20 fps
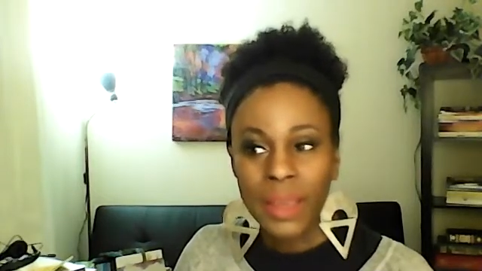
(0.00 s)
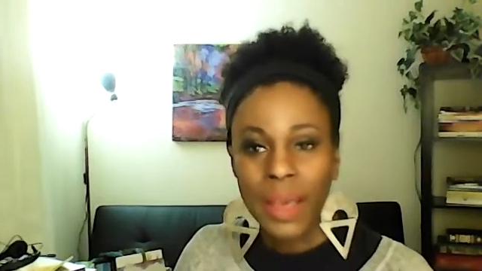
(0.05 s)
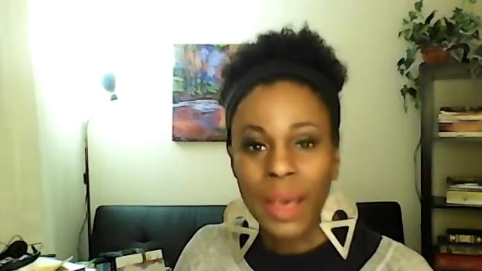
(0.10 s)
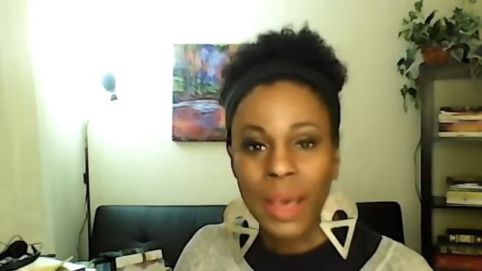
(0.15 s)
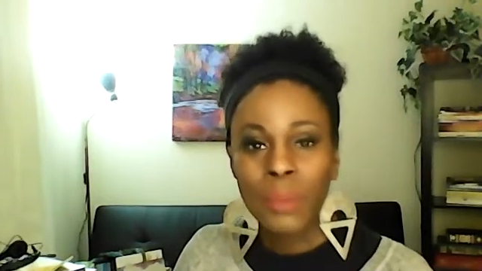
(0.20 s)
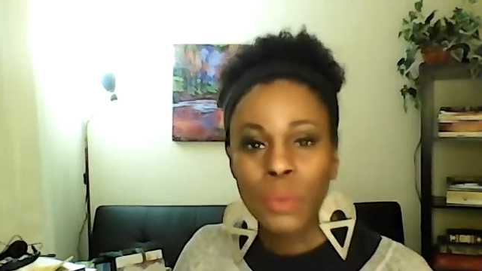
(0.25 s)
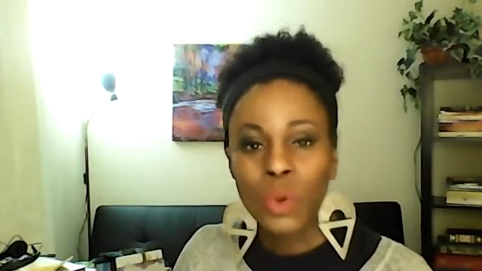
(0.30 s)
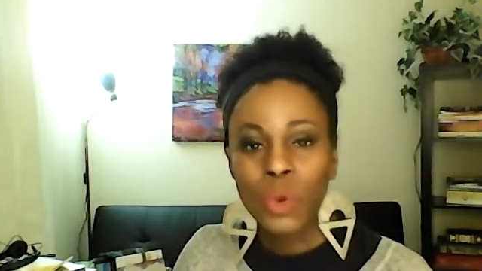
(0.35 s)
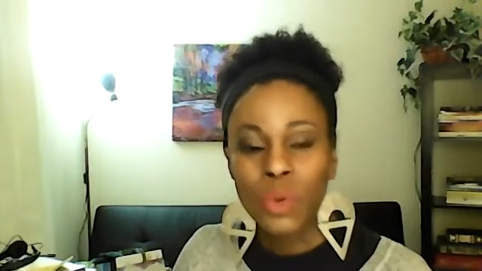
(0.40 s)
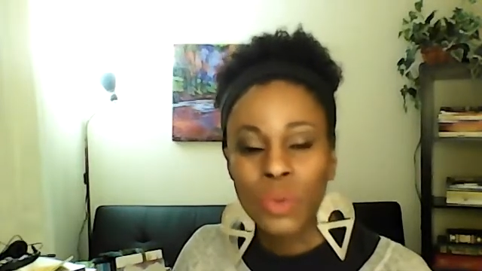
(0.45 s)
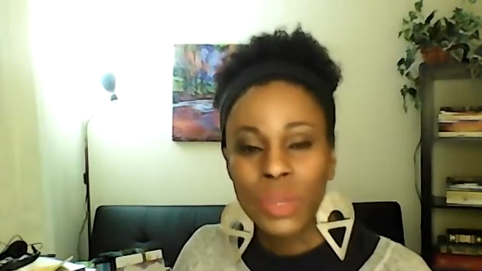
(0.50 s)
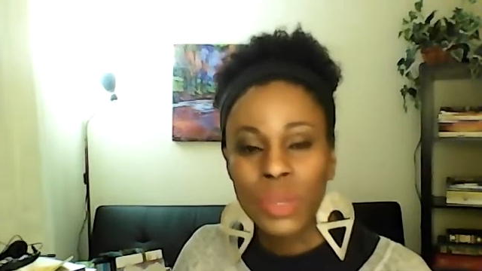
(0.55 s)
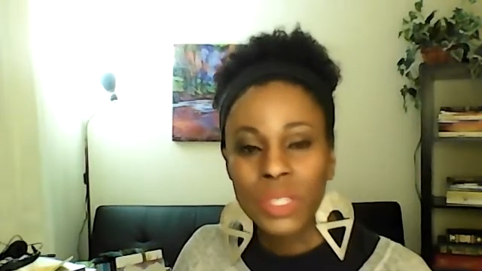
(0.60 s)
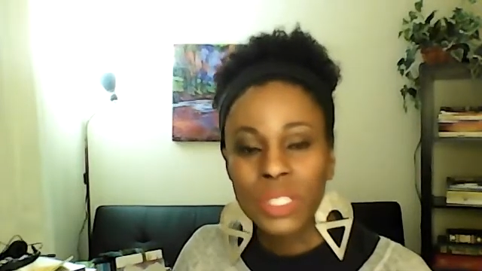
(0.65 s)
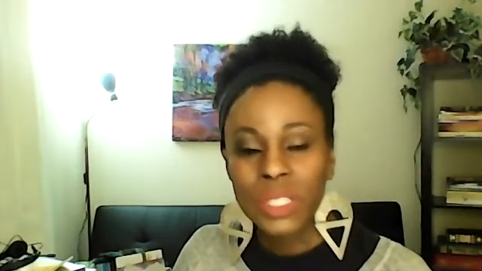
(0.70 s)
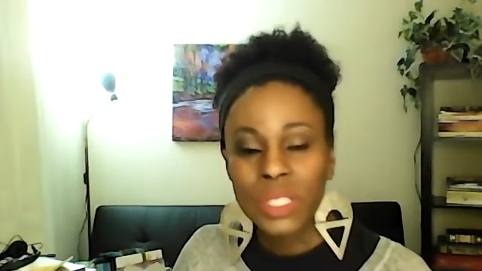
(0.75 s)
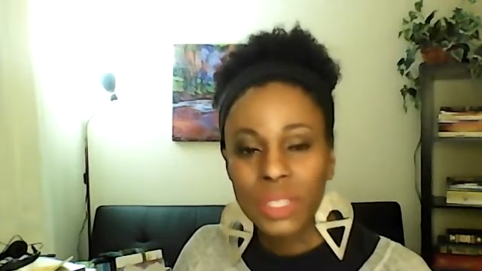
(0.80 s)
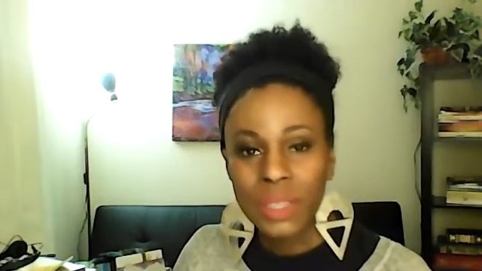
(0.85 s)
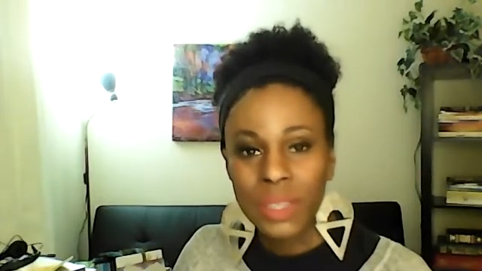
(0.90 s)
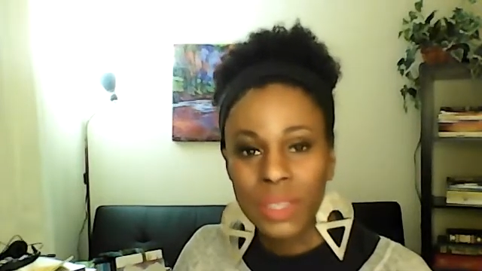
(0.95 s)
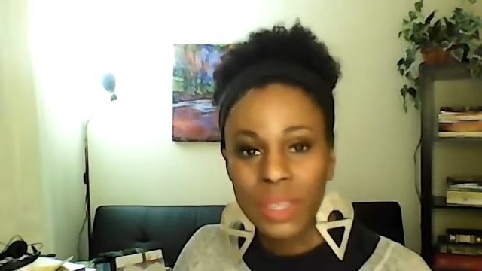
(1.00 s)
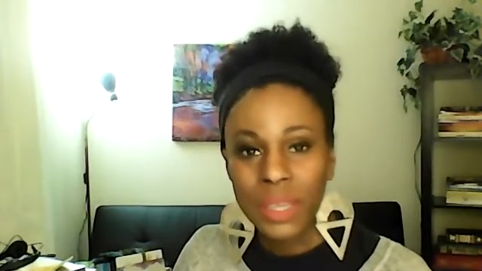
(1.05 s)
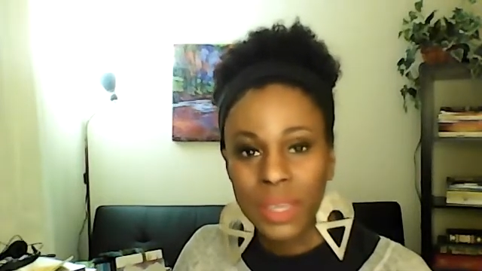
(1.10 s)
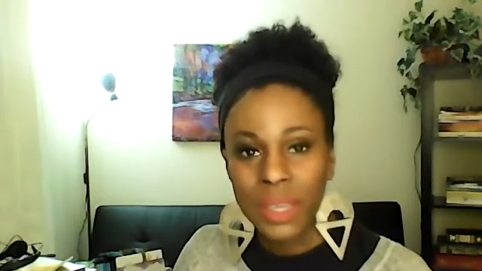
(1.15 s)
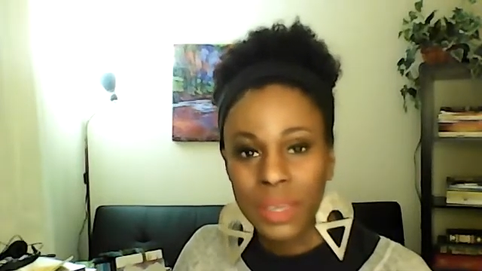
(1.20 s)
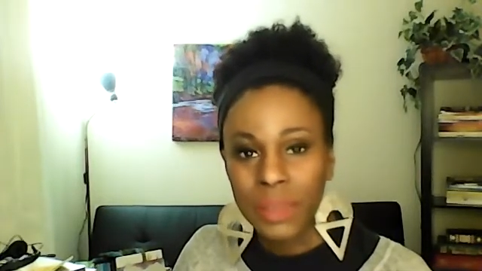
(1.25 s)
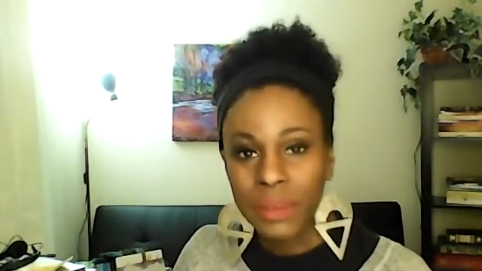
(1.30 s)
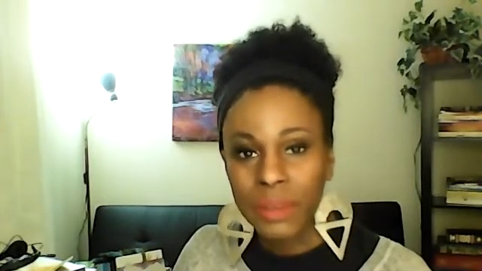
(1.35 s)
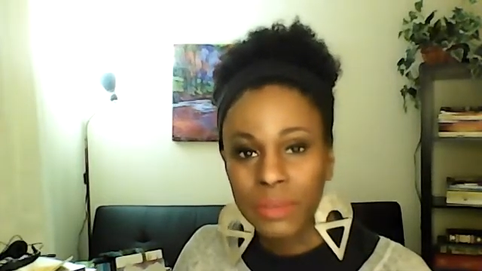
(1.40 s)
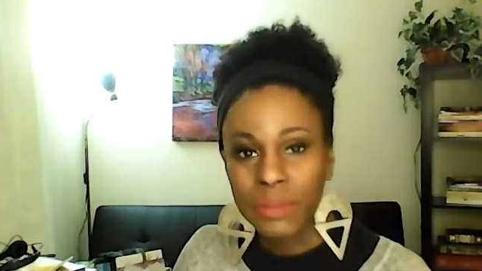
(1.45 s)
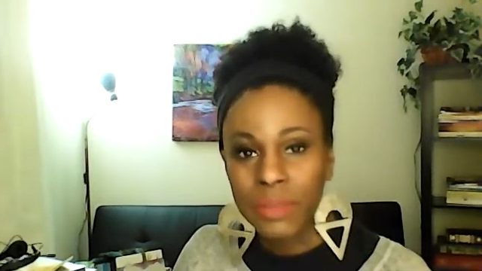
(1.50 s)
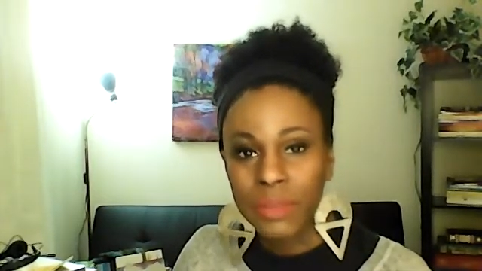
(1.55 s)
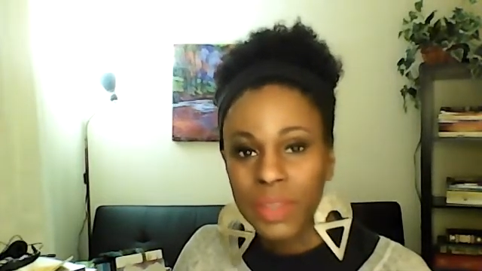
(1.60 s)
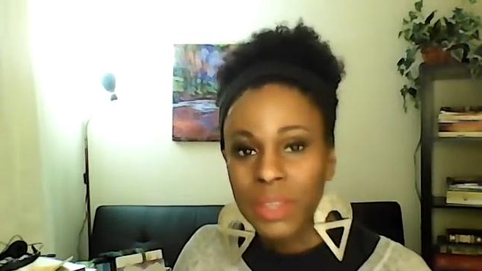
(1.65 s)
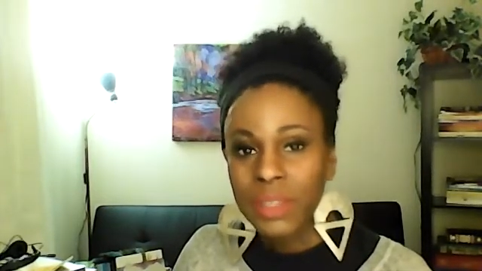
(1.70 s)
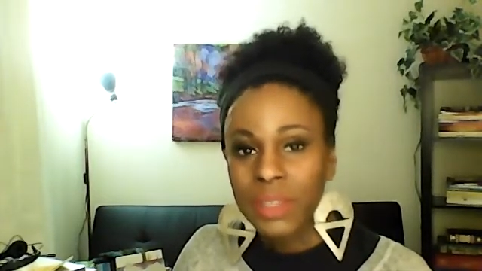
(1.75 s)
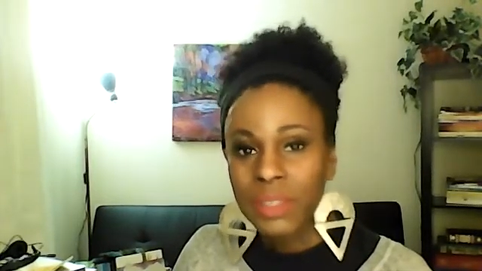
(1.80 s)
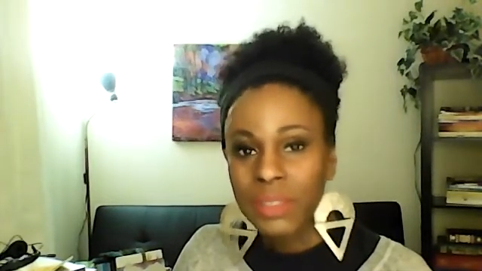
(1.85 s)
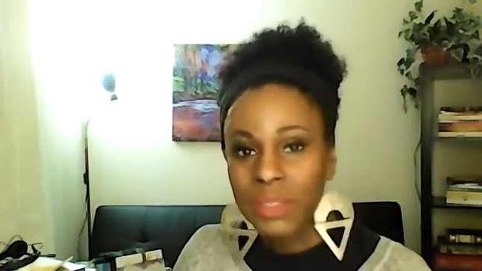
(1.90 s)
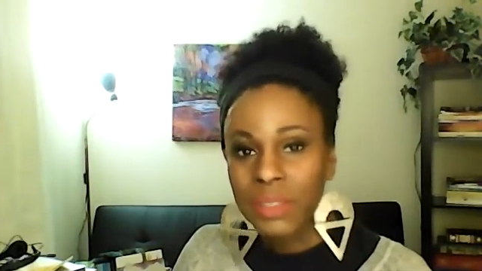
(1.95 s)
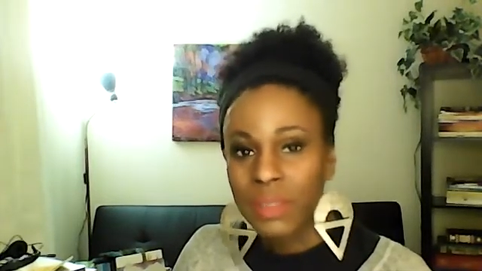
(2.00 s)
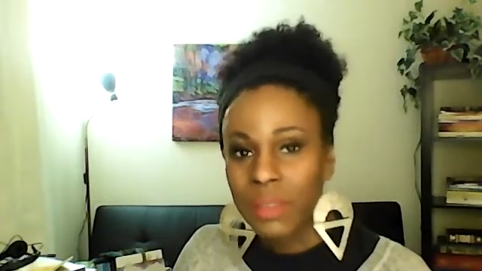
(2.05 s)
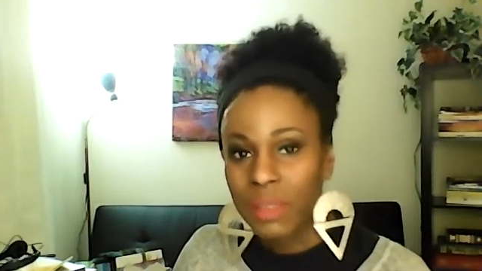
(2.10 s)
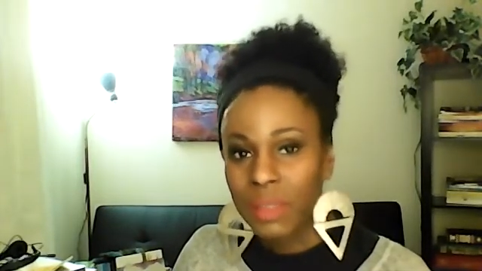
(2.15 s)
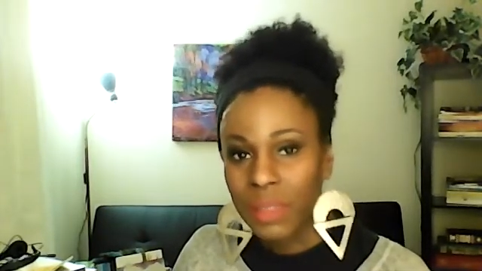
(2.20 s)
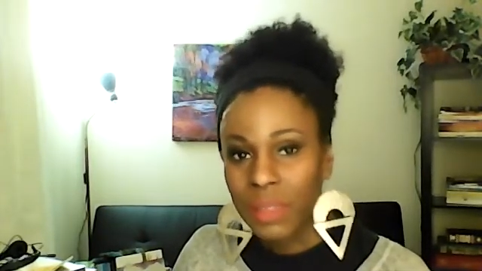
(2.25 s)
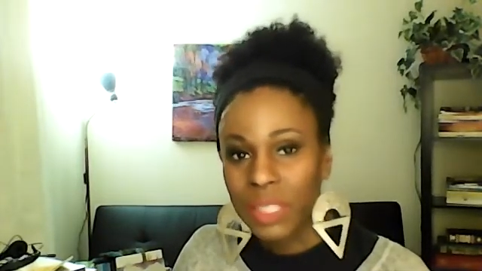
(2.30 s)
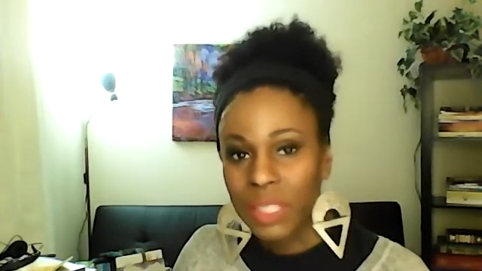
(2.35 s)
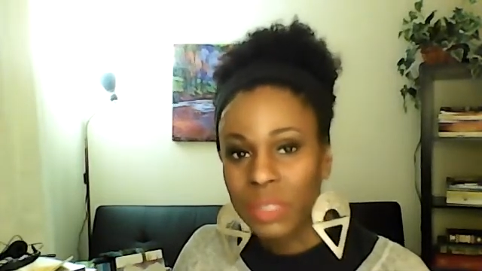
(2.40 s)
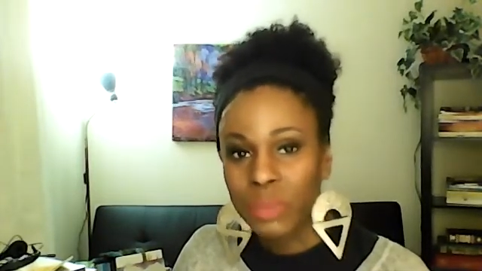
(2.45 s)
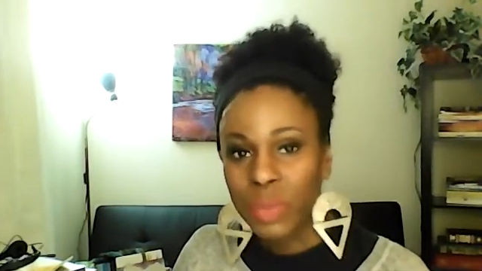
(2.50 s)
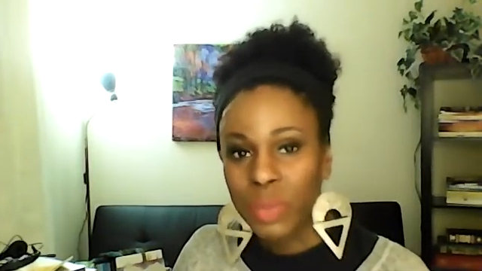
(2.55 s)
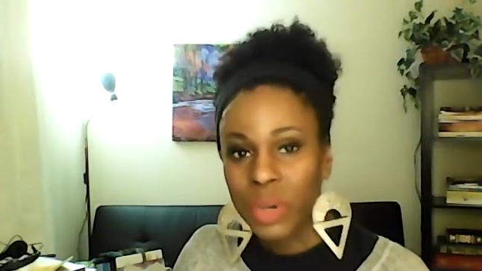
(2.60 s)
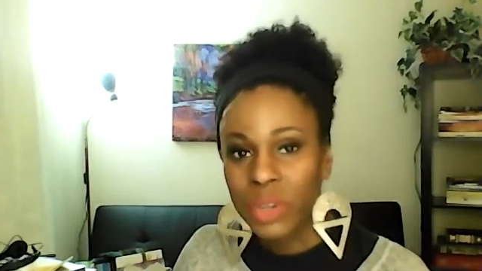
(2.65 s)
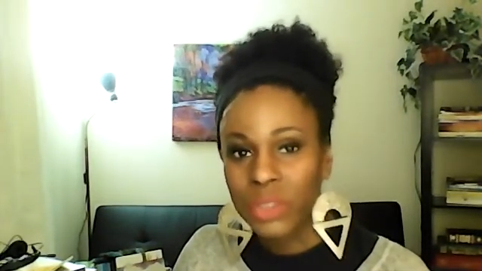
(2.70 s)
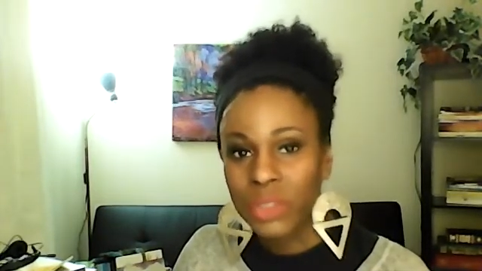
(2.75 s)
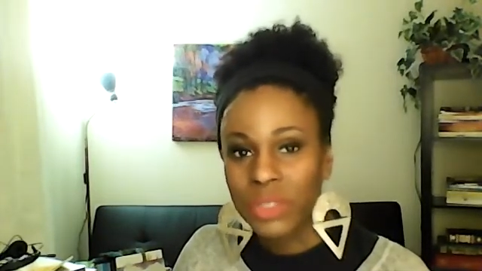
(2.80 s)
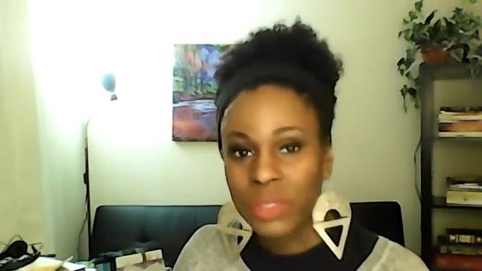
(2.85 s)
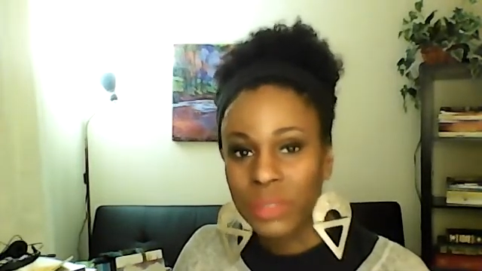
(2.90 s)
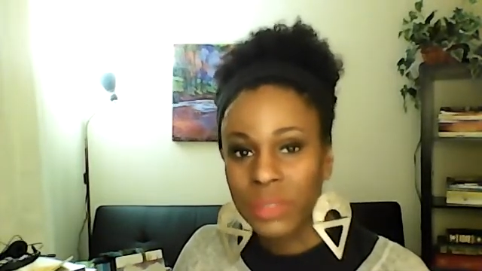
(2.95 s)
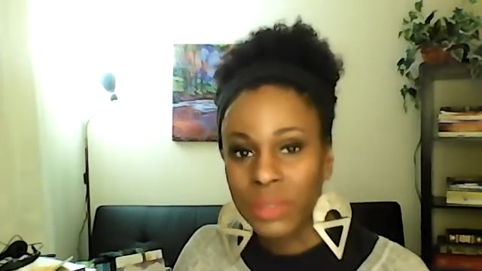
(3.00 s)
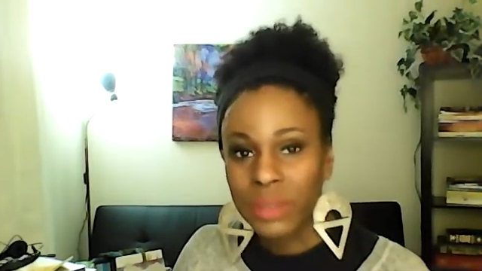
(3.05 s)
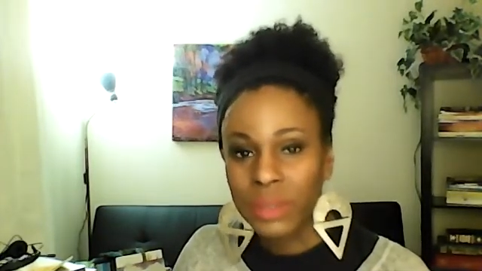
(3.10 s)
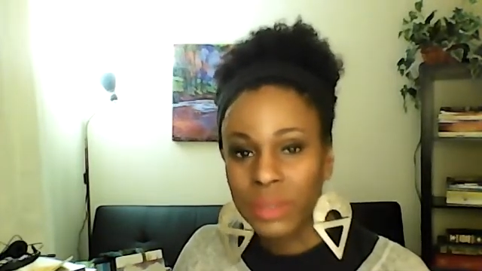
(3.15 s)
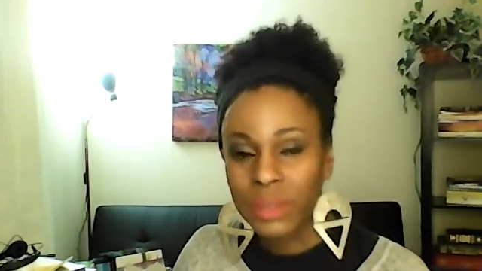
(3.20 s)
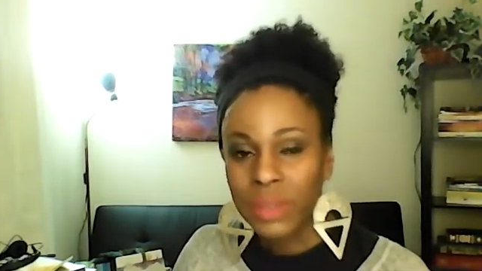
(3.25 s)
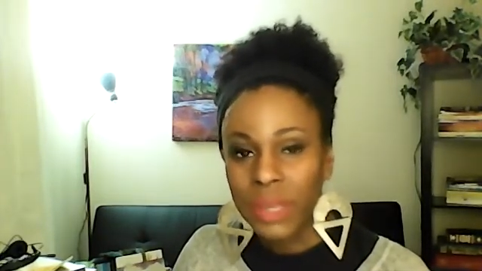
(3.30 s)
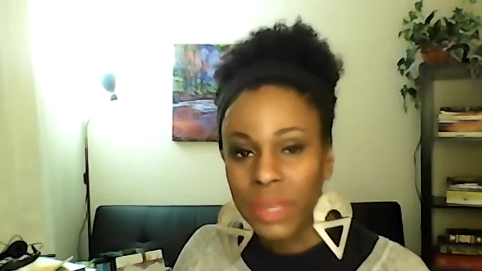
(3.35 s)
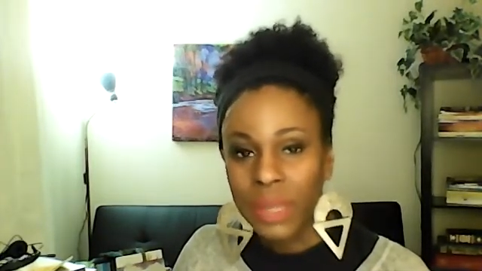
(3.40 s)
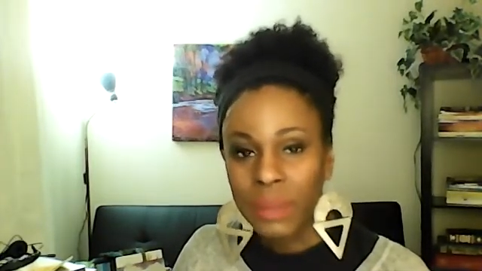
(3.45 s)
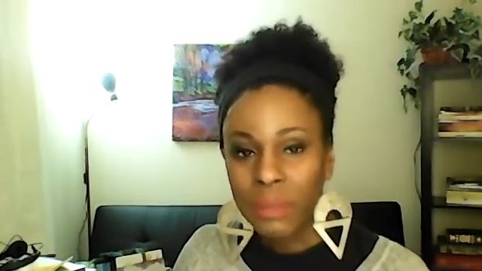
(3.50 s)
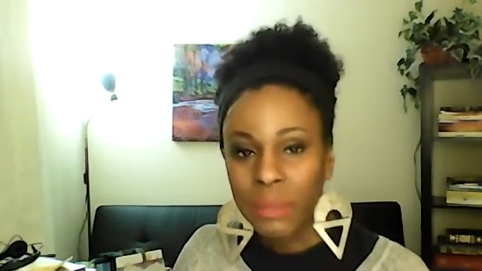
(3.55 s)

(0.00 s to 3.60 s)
I'm going to give to this person,